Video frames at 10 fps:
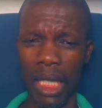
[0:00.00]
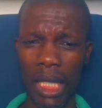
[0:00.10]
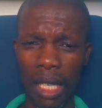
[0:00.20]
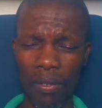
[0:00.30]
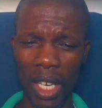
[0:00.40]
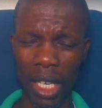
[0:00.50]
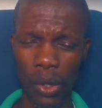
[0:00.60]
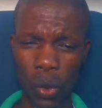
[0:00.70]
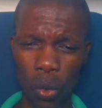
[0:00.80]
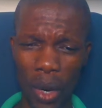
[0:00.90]
Sylvia
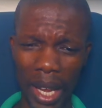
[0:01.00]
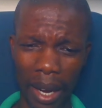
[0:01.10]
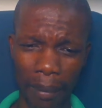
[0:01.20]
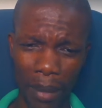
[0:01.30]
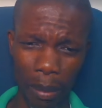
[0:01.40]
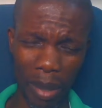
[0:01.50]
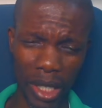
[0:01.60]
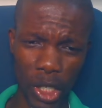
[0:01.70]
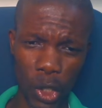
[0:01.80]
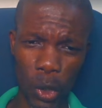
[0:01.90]
Kasukwere,
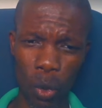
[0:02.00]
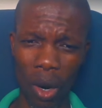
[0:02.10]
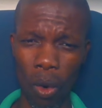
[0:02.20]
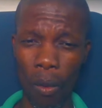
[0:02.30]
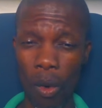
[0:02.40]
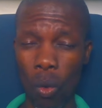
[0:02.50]
Patrick Zhuao,